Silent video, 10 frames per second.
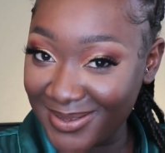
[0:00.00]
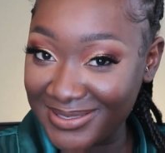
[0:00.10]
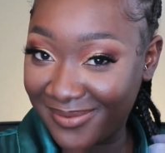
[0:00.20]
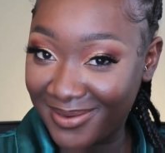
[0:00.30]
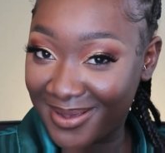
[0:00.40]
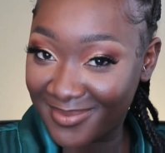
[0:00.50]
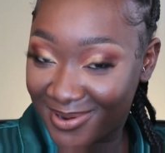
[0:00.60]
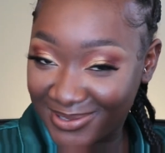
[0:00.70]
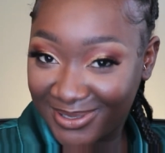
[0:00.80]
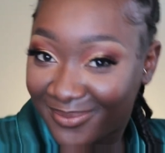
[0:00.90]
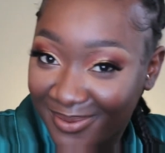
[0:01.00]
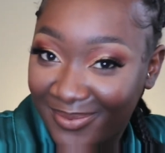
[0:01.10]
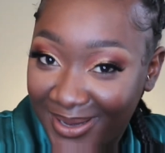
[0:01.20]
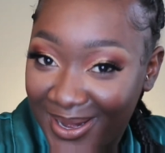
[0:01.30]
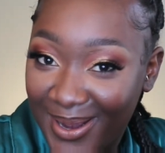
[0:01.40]
because I feel like I'm closing up the
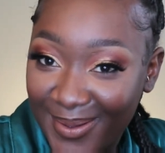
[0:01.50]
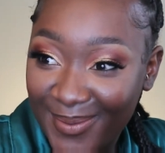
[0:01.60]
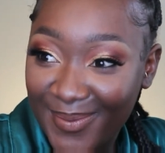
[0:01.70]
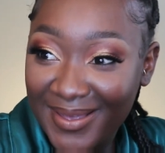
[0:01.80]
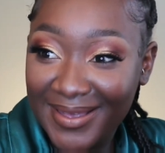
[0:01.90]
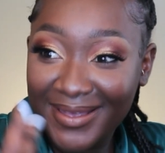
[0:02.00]
video